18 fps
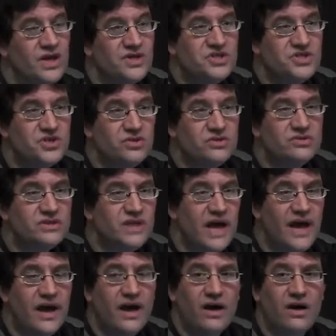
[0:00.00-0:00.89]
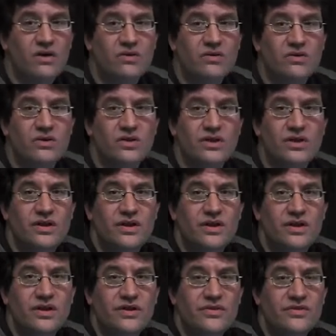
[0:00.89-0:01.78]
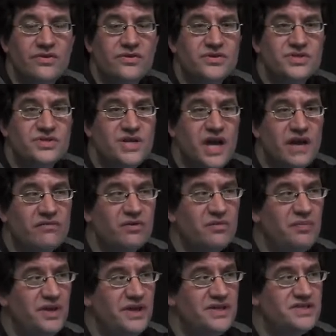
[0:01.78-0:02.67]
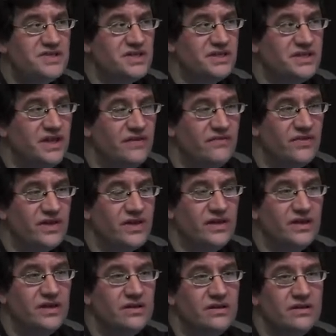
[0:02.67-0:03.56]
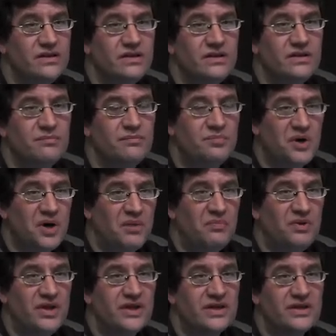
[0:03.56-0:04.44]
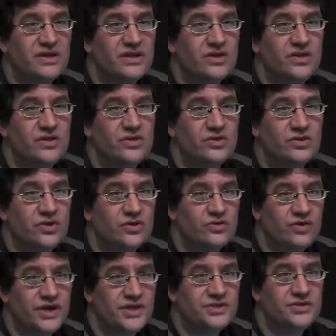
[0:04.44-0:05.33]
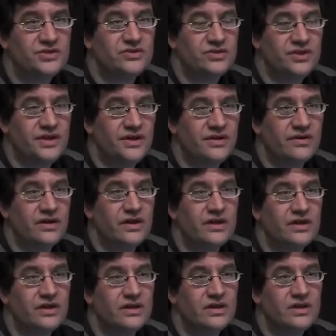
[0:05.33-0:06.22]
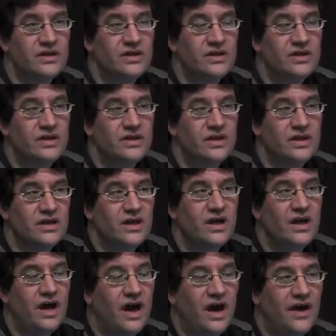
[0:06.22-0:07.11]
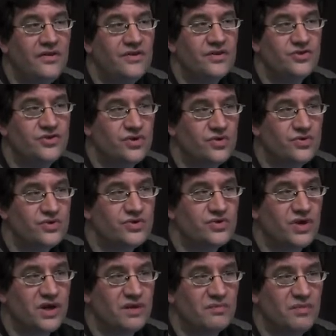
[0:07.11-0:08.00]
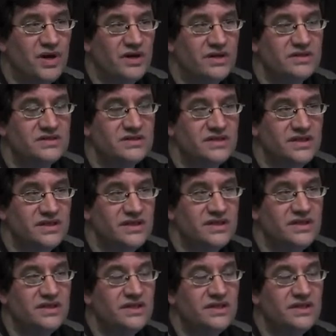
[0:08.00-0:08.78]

Until now, there's never been a significant public congressional hearing on the drone strike policy.